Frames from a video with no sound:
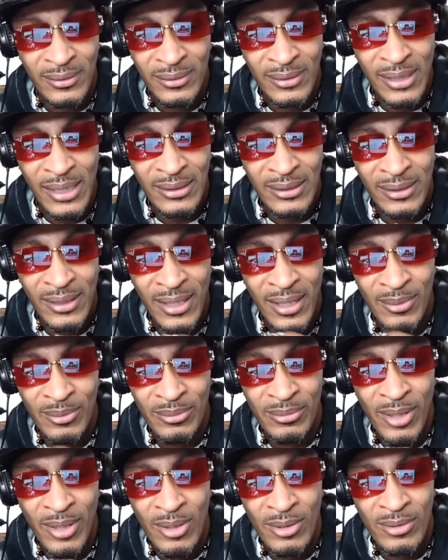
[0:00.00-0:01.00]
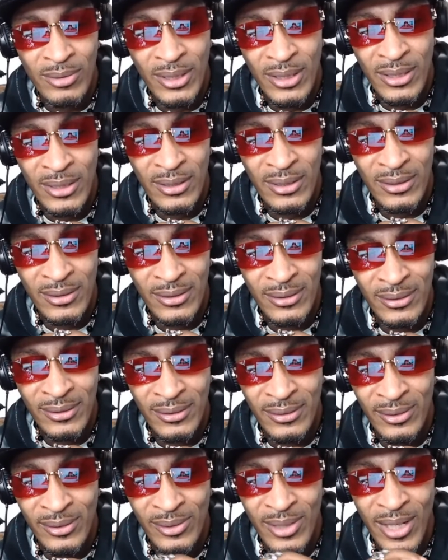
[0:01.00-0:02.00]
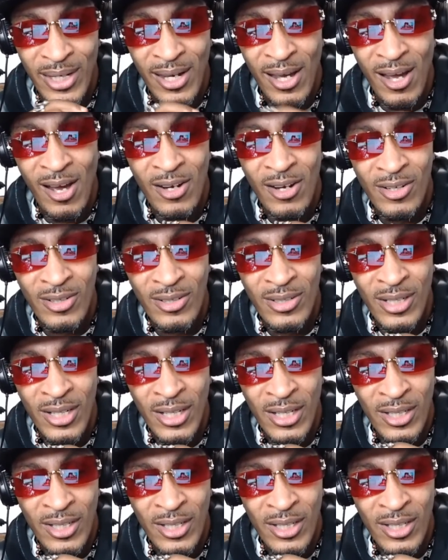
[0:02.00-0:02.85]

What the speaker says: That's not no, nigga. You gotta honor